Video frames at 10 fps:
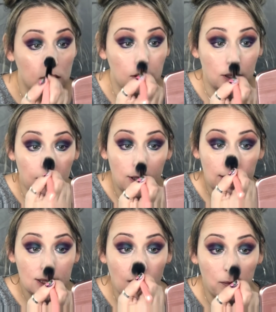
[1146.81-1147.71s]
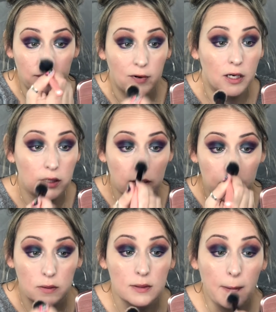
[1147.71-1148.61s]
Little on the top of our
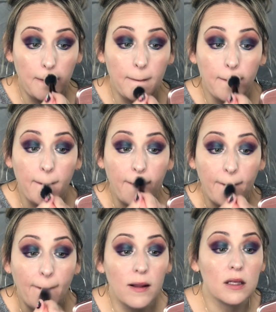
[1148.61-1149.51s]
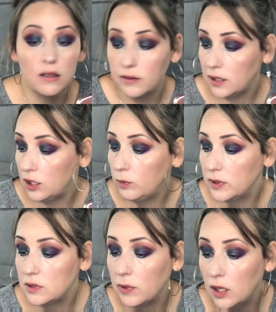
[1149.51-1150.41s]
nose. A little on the
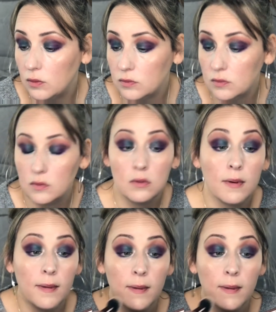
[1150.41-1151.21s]
Cupid's bow. Do